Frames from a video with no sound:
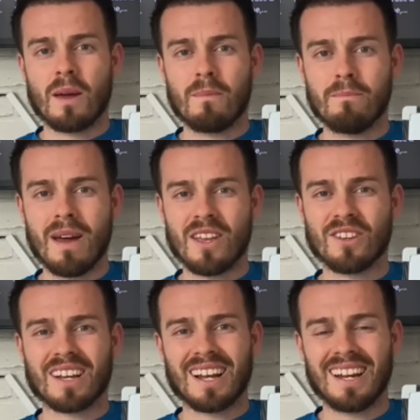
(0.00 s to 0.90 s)

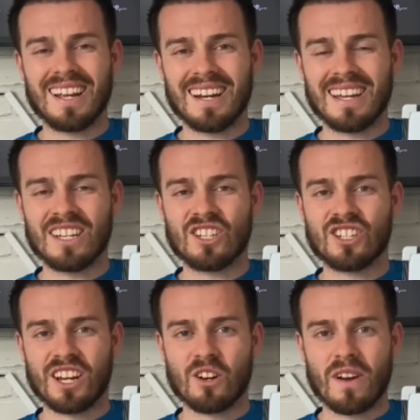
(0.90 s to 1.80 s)
men clearly
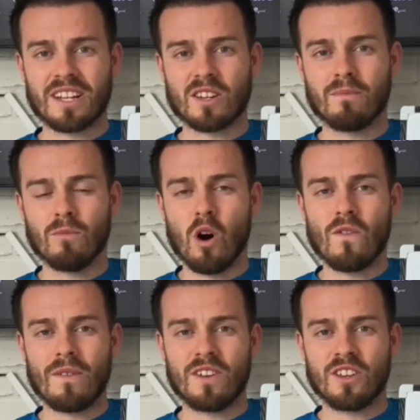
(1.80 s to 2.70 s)
generate more
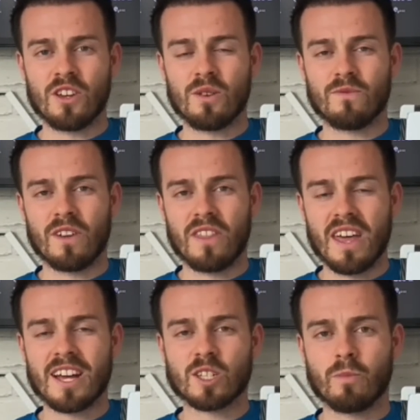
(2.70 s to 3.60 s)
revenue for
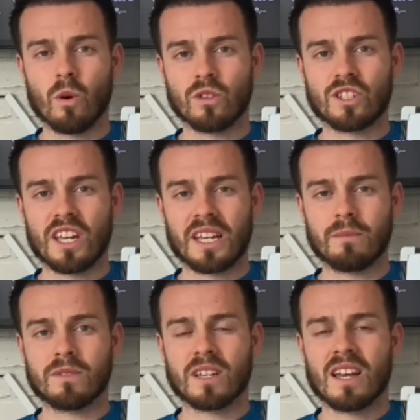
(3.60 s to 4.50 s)
their sports
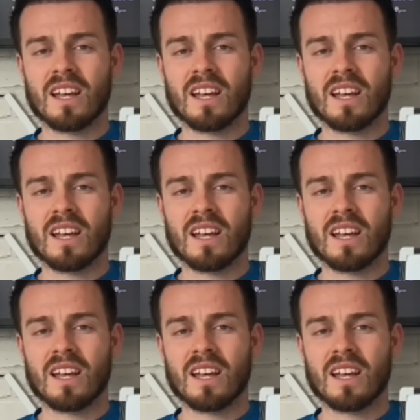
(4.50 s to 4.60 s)
teams